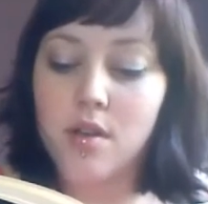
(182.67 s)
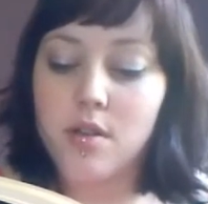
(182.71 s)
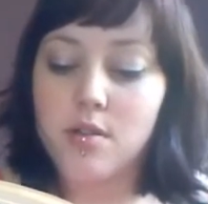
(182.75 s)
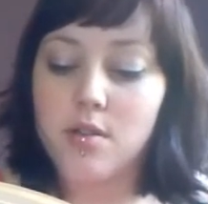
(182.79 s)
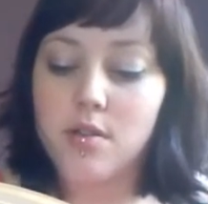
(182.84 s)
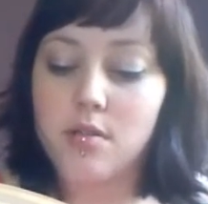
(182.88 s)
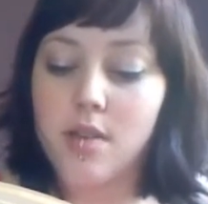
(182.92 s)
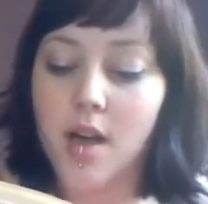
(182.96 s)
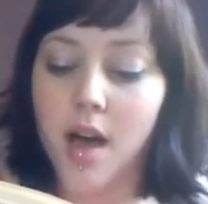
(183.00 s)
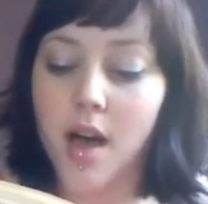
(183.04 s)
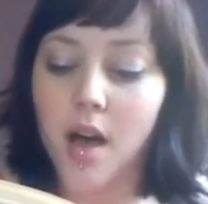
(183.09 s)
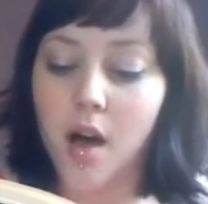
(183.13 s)

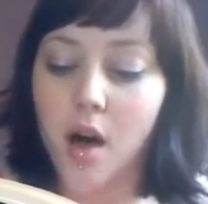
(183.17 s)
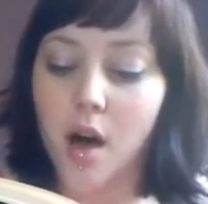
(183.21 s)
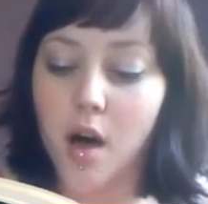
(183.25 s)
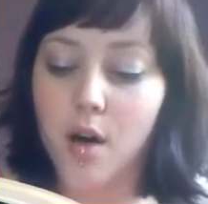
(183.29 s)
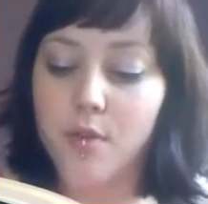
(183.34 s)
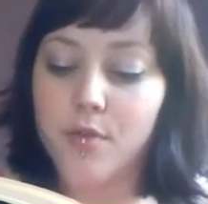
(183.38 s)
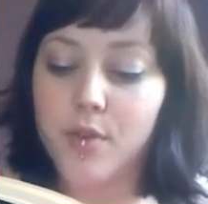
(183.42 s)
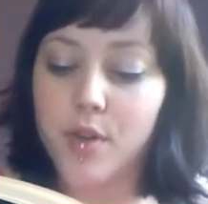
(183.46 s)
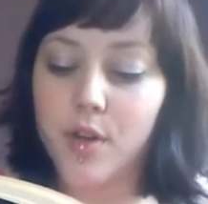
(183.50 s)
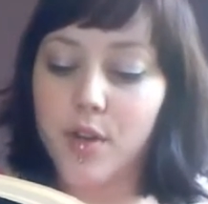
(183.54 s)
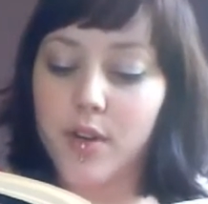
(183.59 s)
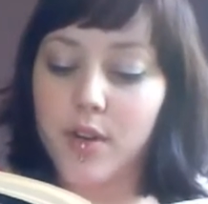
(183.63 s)
do not
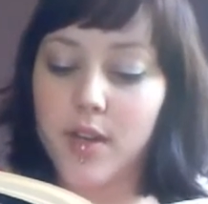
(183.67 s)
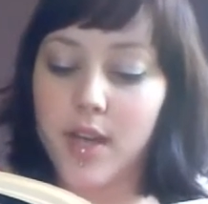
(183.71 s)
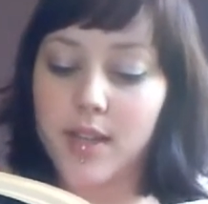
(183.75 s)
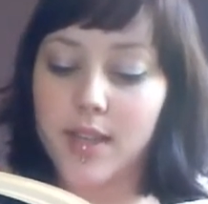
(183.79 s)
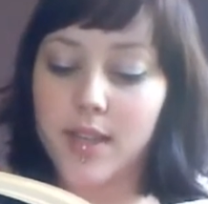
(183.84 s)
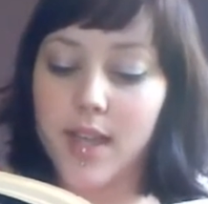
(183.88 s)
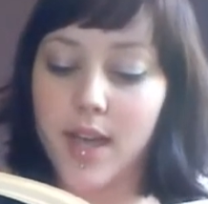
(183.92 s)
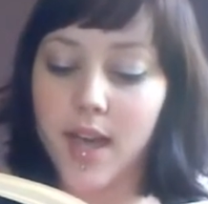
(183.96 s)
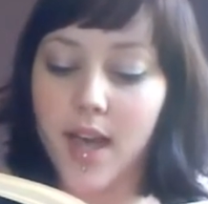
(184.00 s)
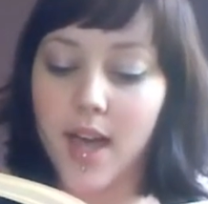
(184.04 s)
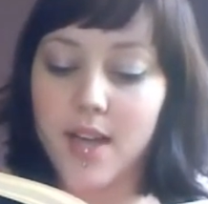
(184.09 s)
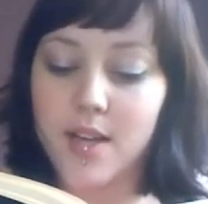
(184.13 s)
often create
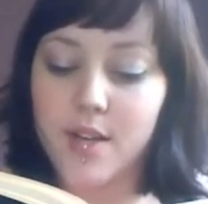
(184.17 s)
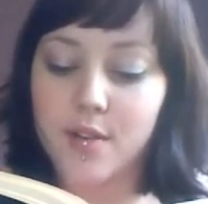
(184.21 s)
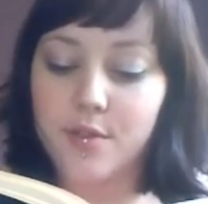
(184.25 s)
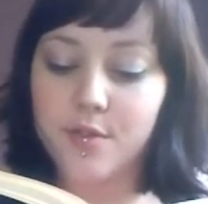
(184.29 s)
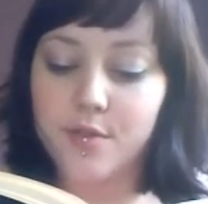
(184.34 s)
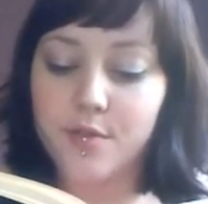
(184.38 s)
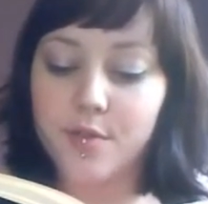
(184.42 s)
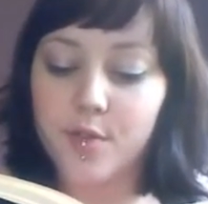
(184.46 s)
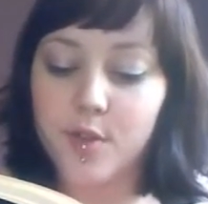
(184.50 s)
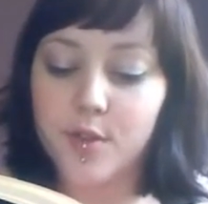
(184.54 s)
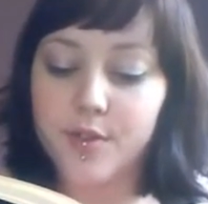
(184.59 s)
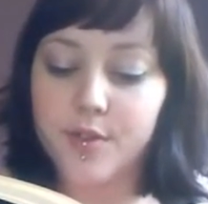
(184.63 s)
that kind of
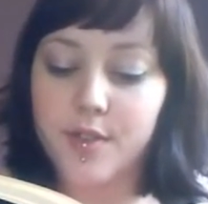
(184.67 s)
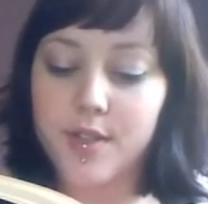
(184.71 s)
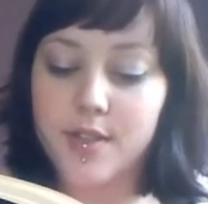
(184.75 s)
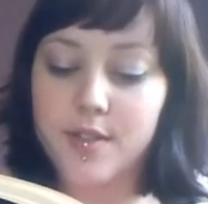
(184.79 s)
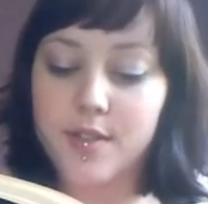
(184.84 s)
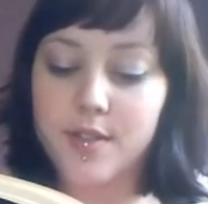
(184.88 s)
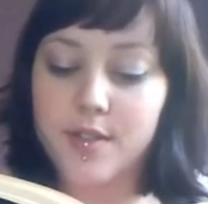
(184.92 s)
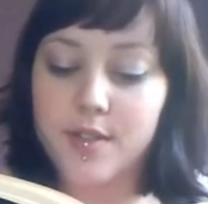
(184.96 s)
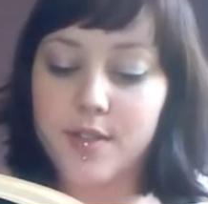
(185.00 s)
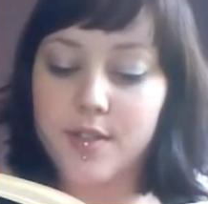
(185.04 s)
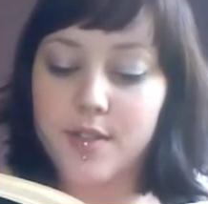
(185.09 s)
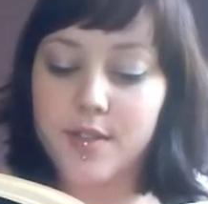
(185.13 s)
fervent,
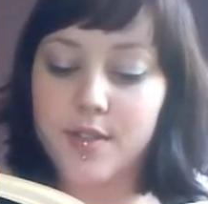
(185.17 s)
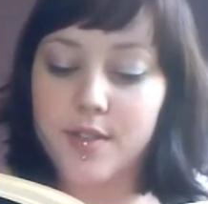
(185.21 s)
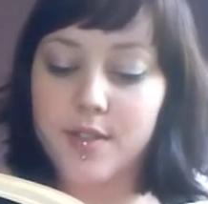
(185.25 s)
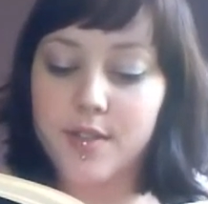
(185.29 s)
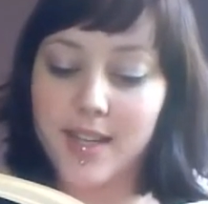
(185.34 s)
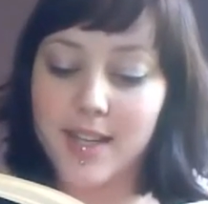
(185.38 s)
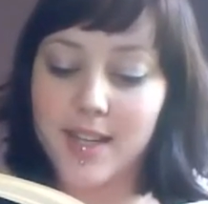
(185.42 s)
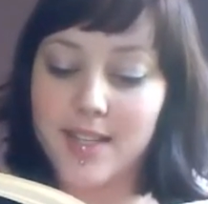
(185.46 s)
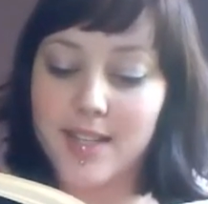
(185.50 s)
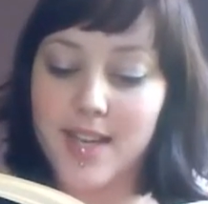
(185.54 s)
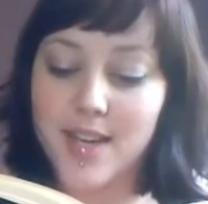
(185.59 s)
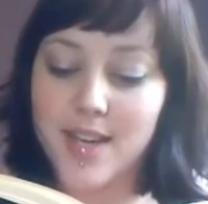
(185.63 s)

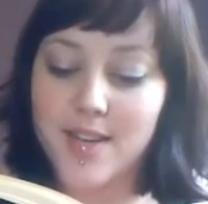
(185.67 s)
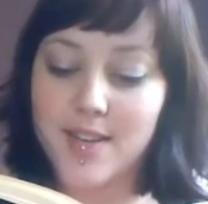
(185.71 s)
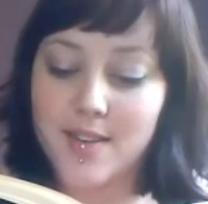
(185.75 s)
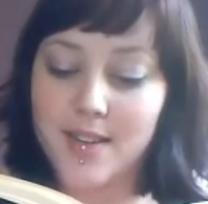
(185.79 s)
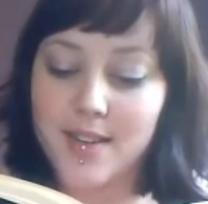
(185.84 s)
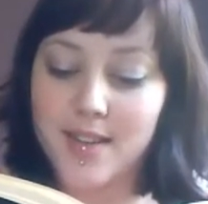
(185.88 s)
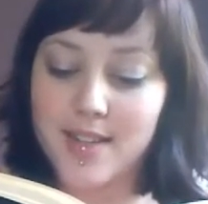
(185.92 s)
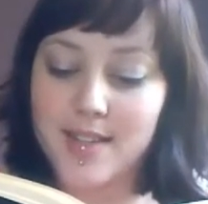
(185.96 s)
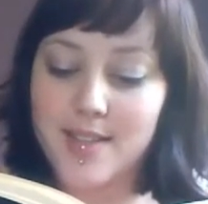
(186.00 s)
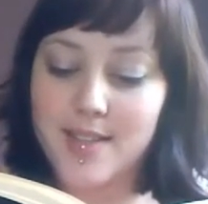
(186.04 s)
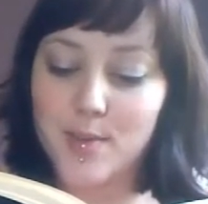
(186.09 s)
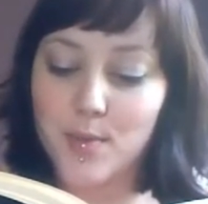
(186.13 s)
venerating
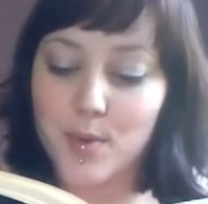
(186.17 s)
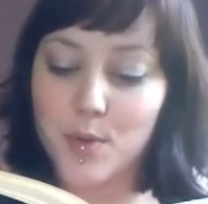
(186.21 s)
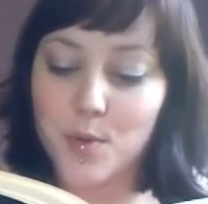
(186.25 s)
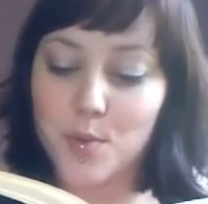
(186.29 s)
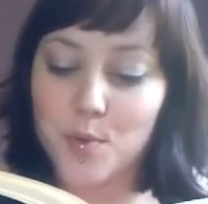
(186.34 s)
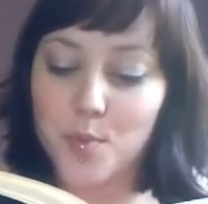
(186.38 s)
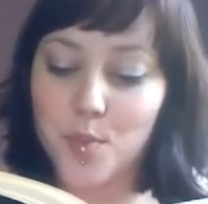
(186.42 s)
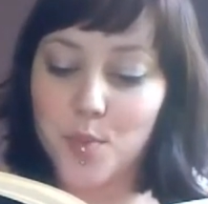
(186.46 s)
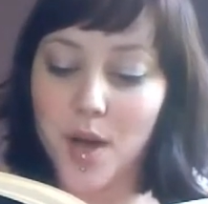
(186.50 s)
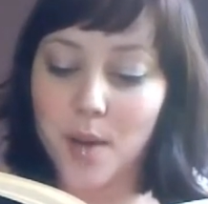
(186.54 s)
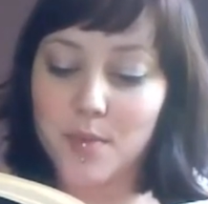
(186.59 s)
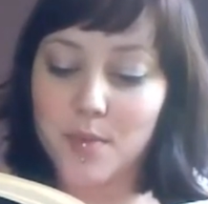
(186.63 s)
tenderness which
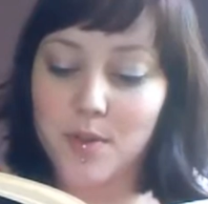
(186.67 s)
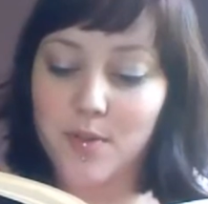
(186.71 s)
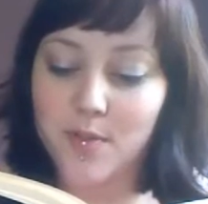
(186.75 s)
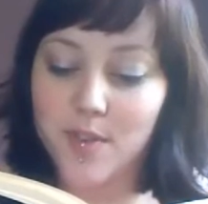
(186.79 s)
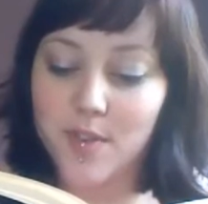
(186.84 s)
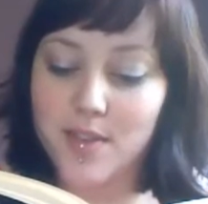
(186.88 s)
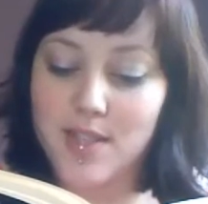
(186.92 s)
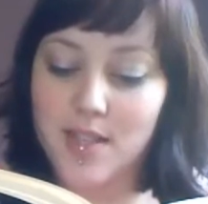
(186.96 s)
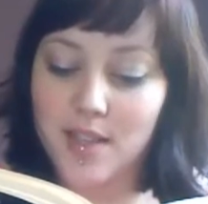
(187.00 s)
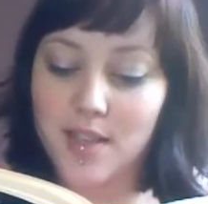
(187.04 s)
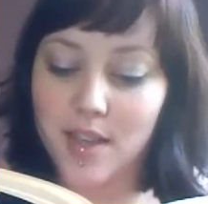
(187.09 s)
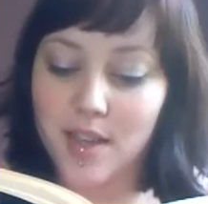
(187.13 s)
would prompt a
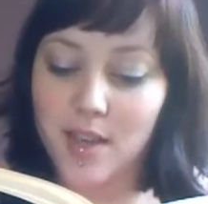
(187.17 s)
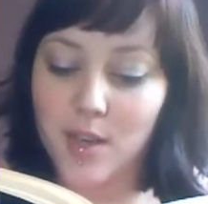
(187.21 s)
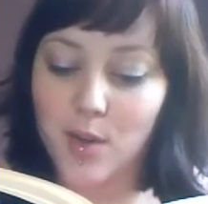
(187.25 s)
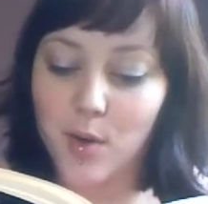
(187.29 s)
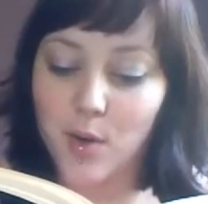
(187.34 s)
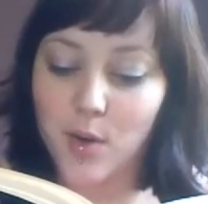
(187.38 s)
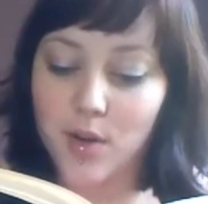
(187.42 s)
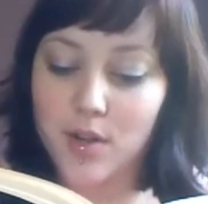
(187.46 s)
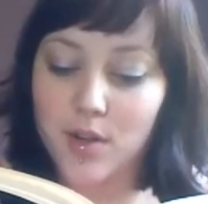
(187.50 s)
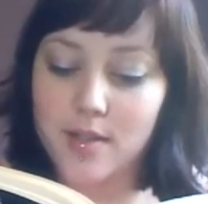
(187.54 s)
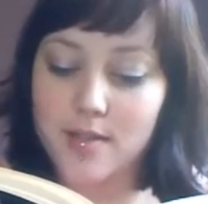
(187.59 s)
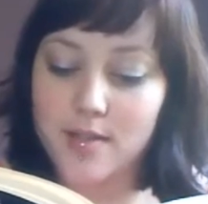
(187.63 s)
visit like
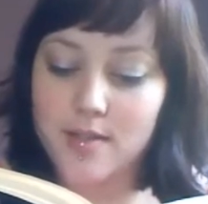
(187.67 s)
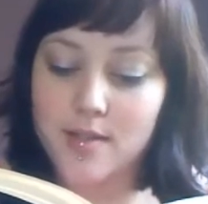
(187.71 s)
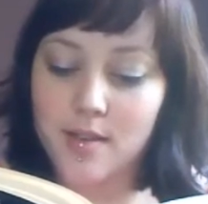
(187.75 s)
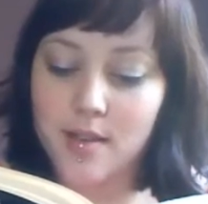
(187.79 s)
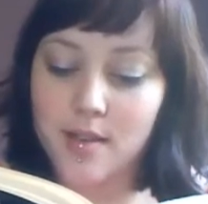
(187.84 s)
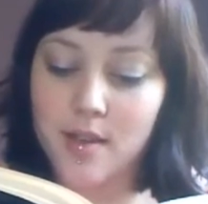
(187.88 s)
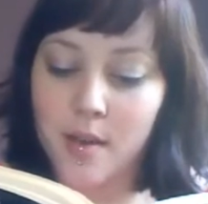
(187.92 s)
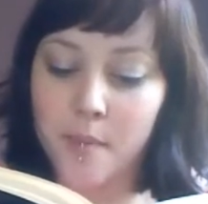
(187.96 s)
yours.